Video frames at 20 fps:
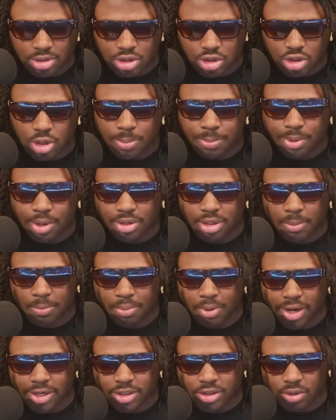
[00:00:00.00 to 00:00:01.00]
You put the
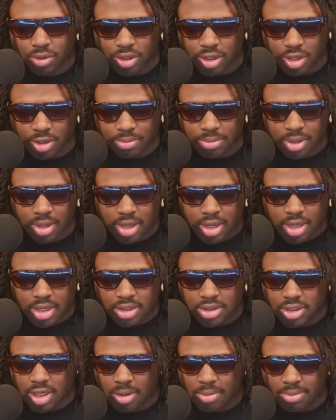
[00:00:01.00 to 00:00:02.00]
pressure on him,
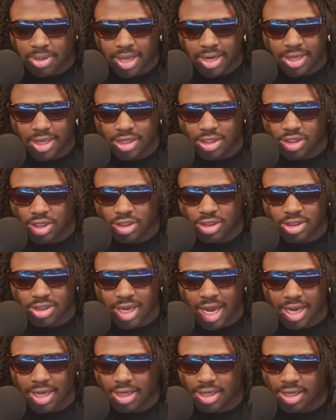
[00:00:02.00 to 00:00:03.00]
something that he just
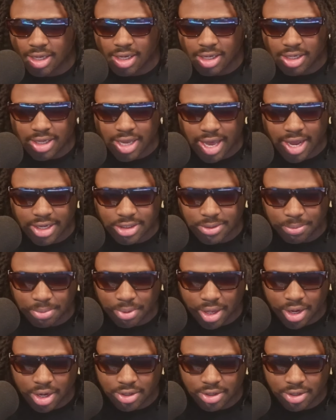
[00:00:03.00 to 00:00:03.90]
not good yet as a player.